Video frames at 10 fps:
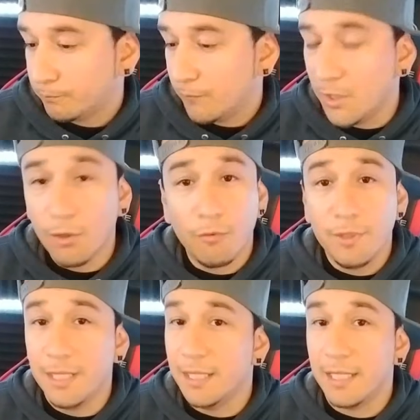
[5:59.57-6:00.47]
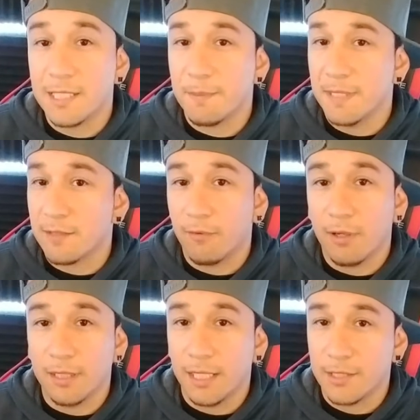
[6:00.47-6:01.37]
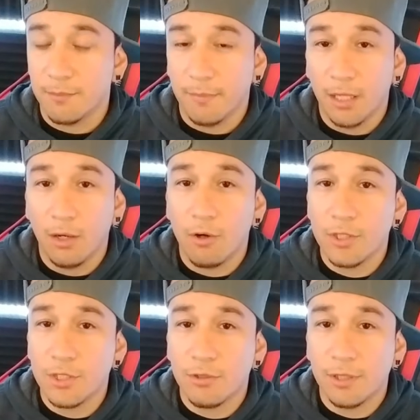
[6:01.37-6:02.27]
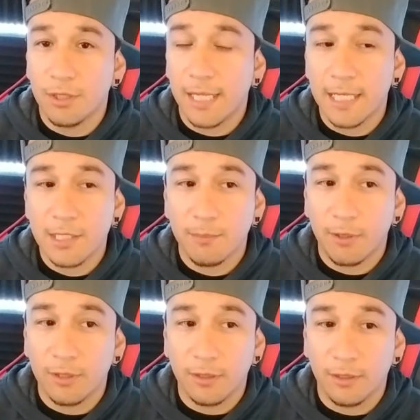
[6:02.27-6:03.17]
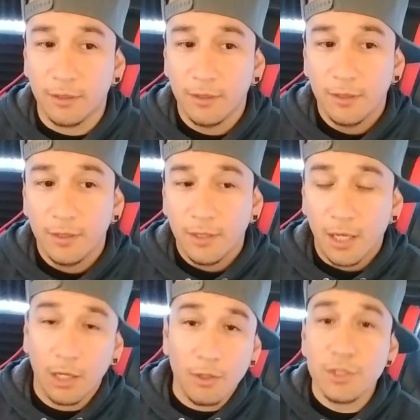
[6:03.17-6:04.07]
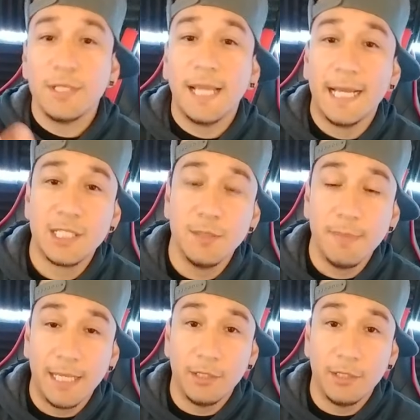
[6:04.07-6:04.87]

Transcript: You don't need an expensive rod to catch them. As long as you can catch them as long as you catch him and you